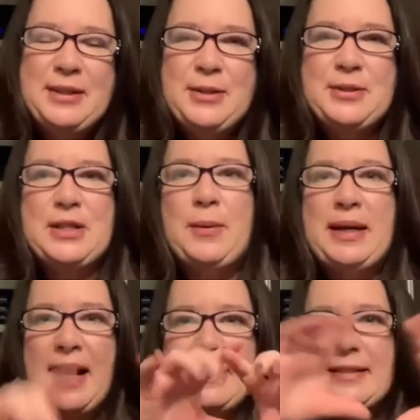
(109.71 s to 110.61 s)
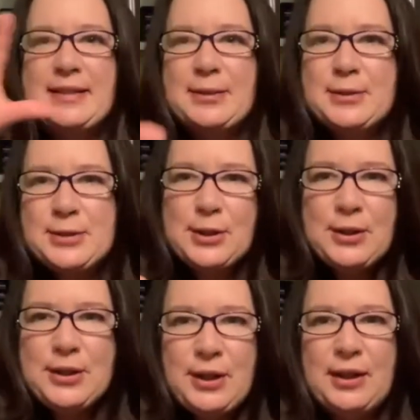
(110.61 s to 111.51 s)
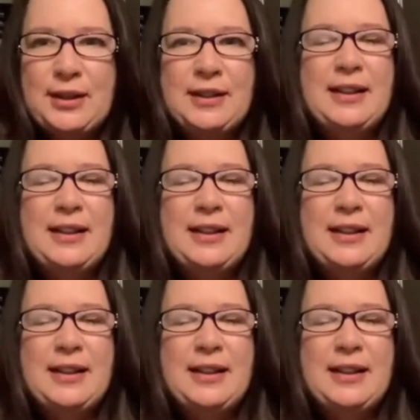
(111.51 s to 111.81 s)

So we got this little circle